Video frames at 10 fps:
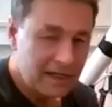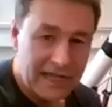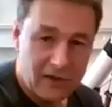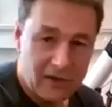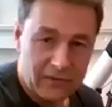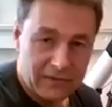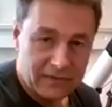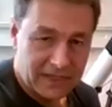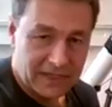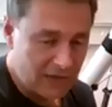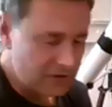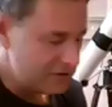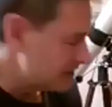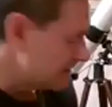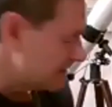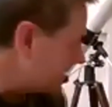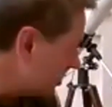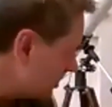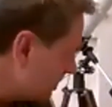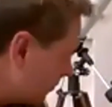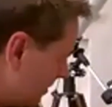Now, the other thing to look for